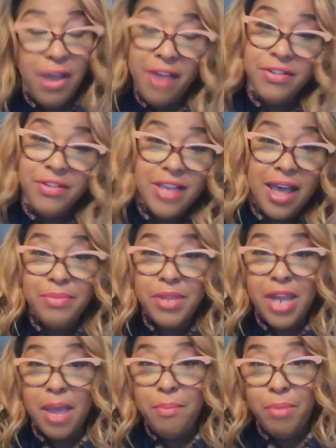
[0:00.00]
every time
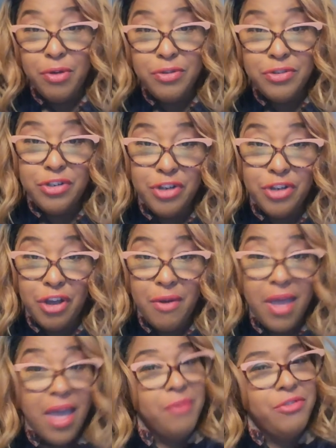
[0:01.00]
that I post a show.
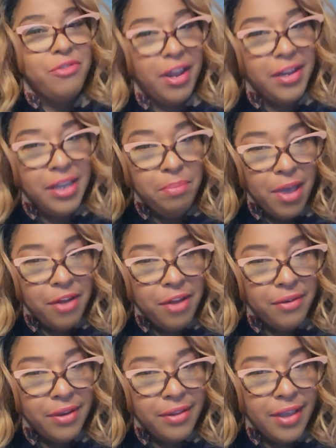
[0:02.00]
I'm trying to get
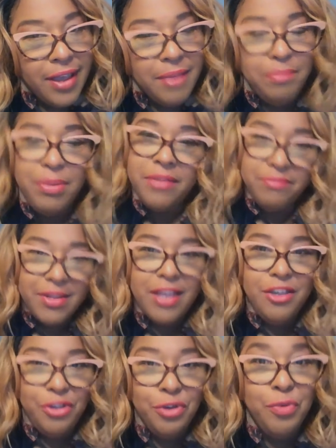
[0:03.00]
better at that, but
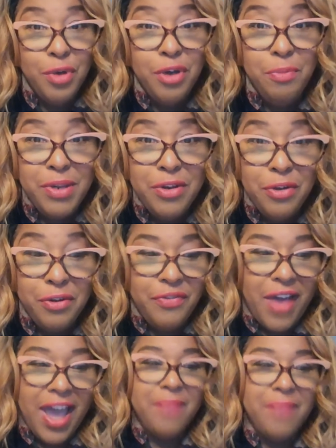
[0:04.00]
you will be
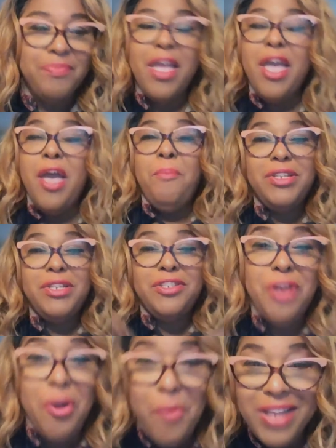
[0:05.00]
notified. But you
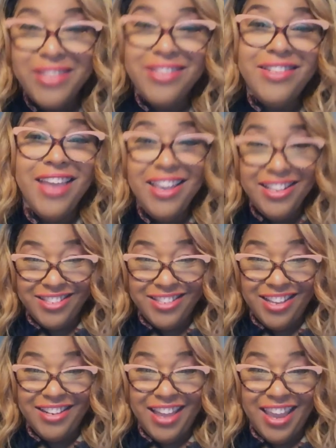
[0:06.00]
know what? Today is
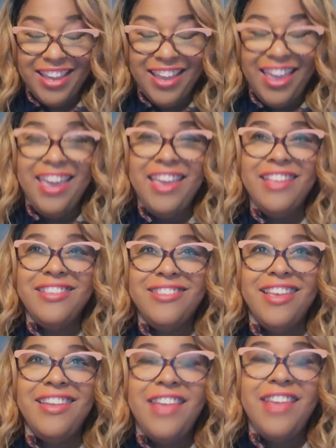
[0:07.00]
Sunday. And
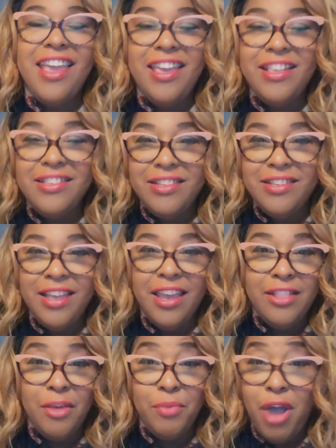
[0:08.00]
Sunday is a day
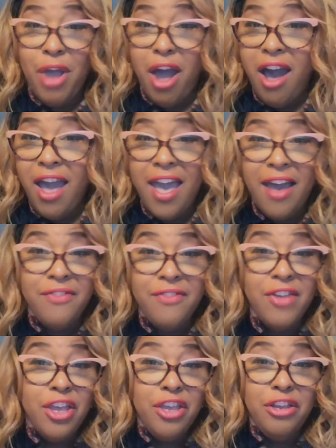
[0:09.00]
that we all have,
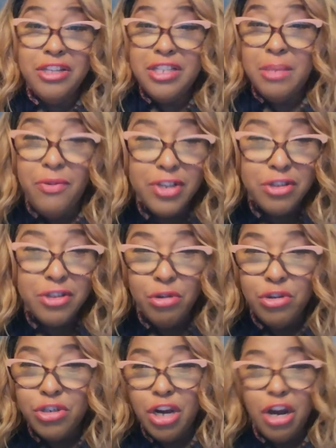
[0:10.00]
some of us go
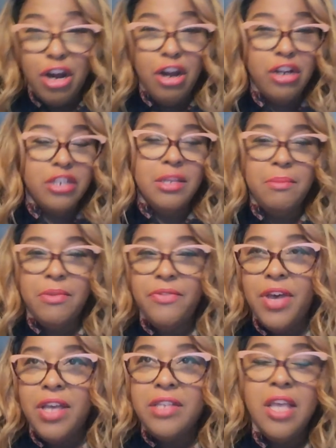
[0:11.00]
to church, some of
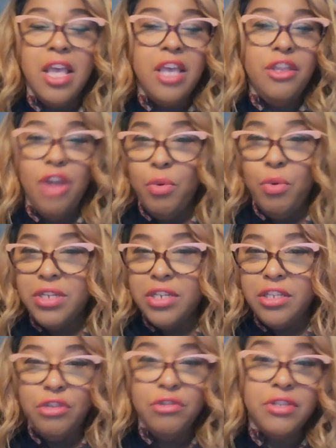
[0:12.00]
us, we
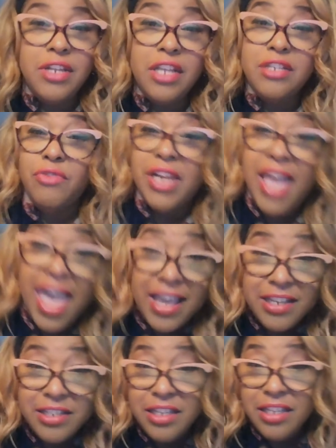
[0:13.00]
just use it as a
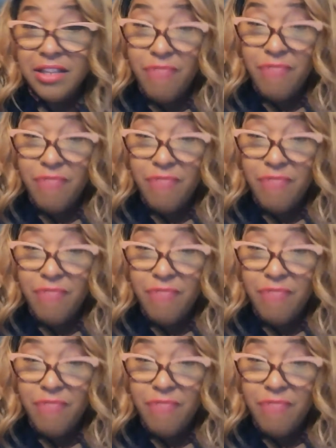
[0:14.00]
relaxing